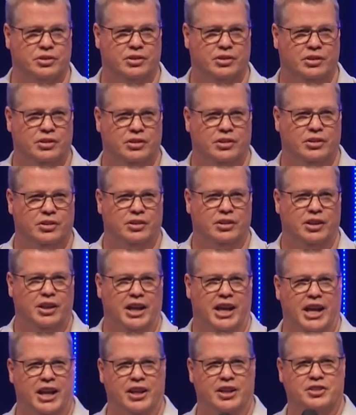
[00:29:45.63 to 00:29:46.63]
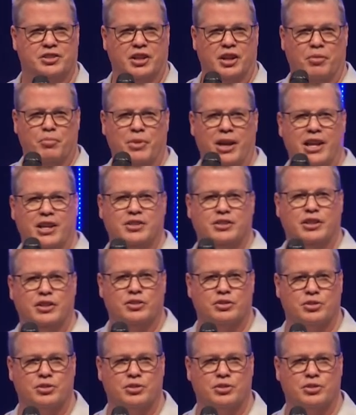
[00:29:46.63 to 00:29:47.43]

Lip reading: And it's an amazing